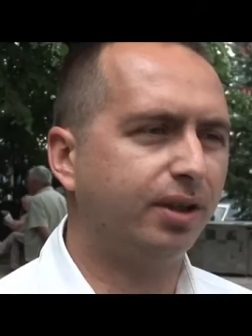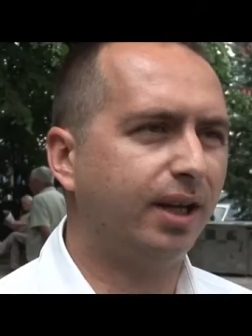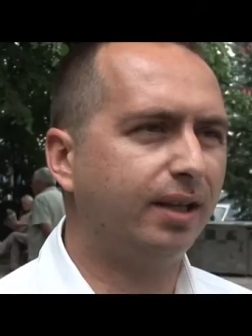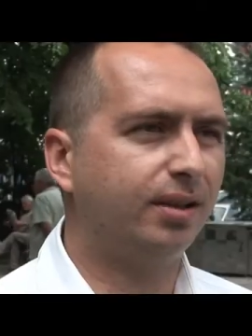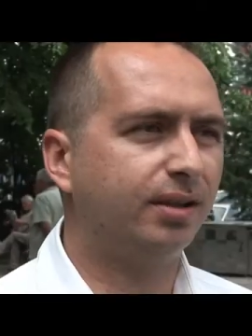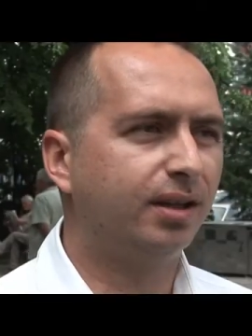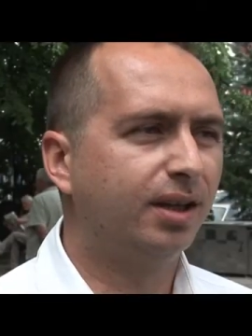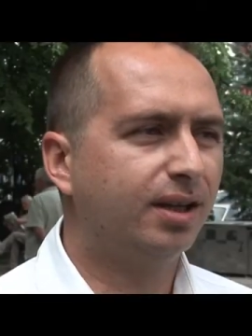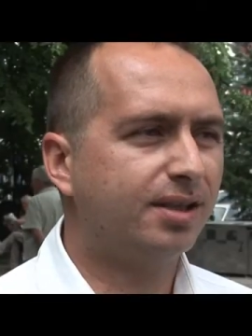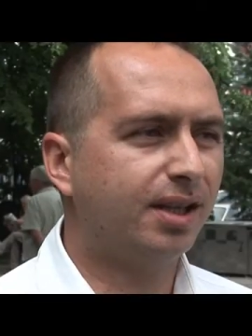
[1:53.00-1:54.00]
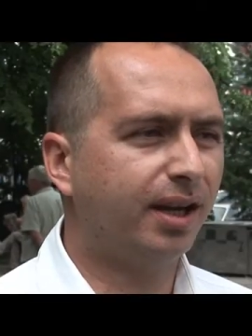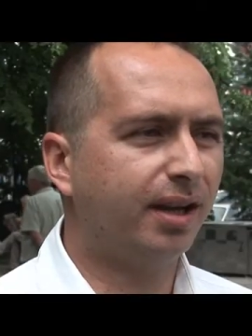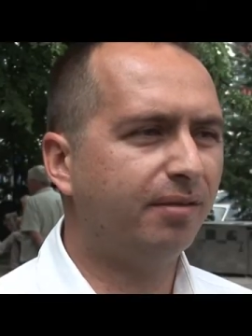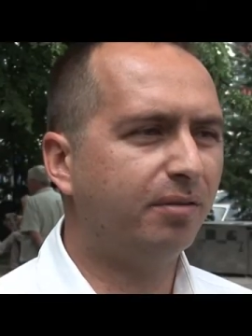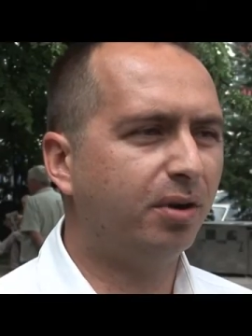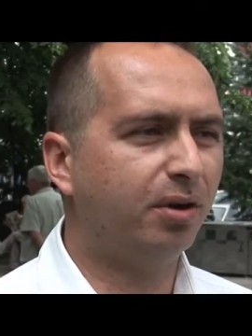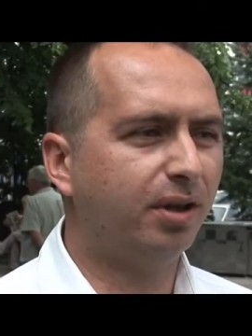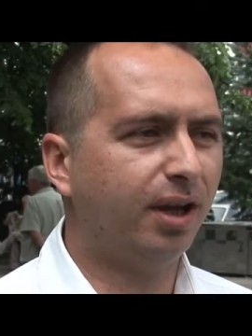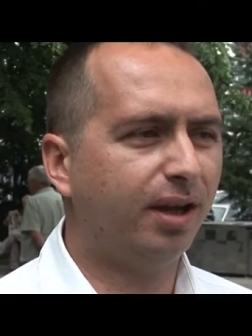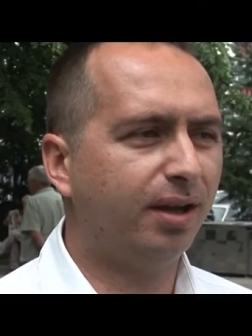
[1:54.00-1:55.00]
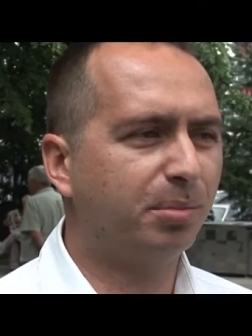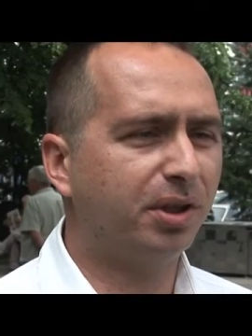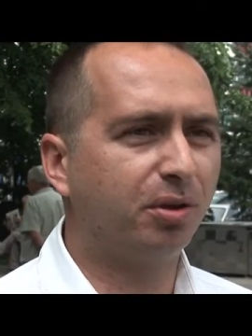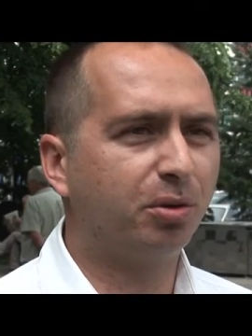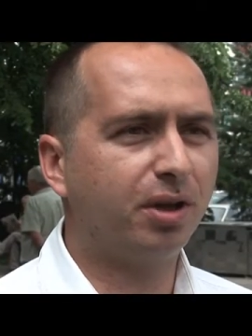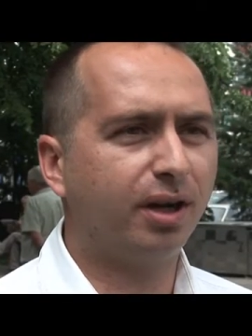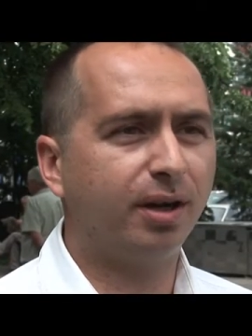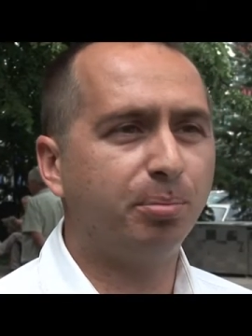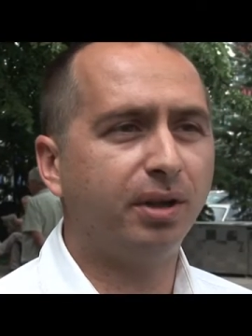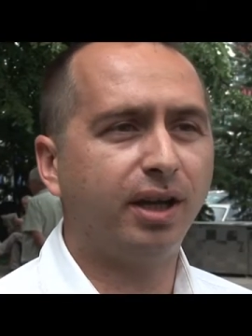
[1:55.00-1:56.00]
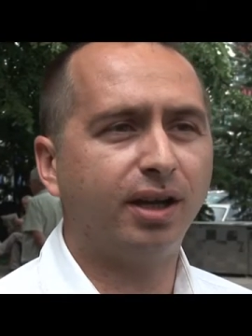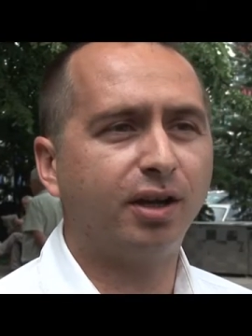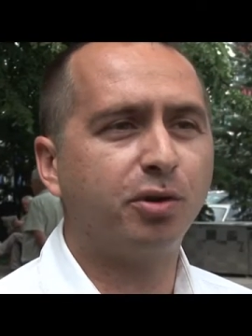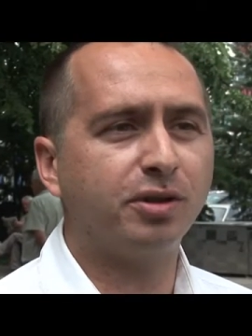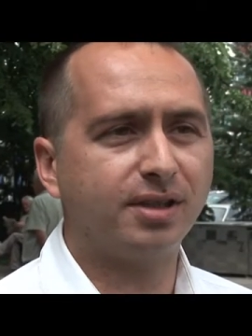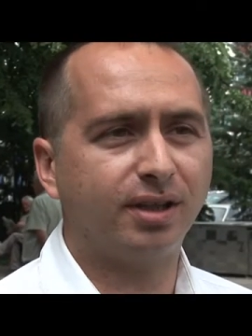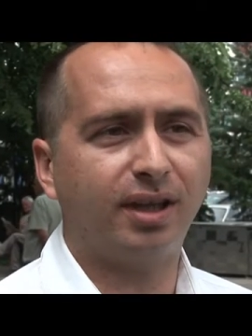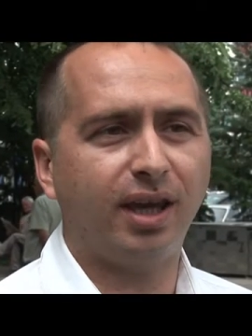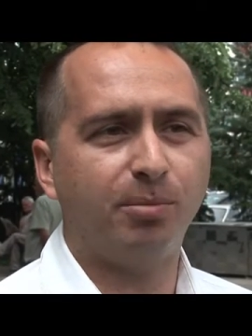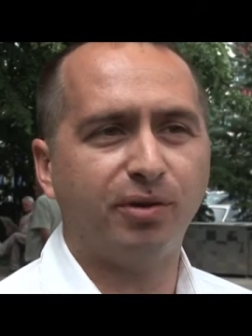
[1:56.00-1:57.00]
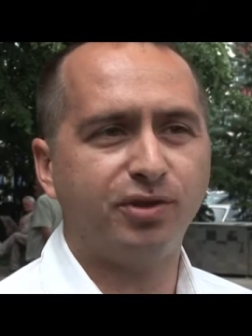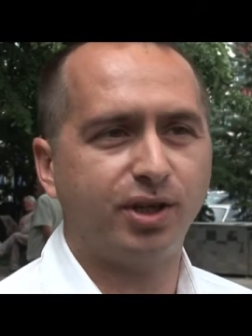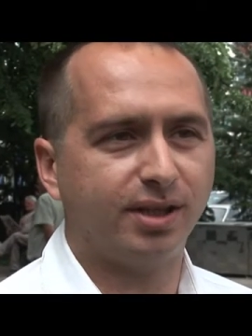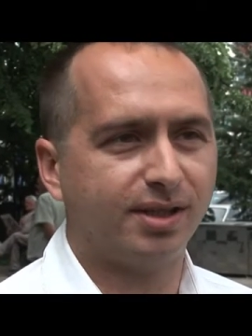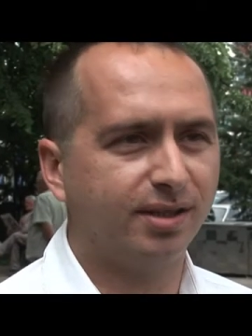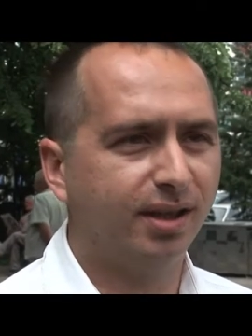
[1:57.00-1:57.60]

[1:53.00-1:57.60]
that Sarajevo and Banja Luka are playing a constant game of chess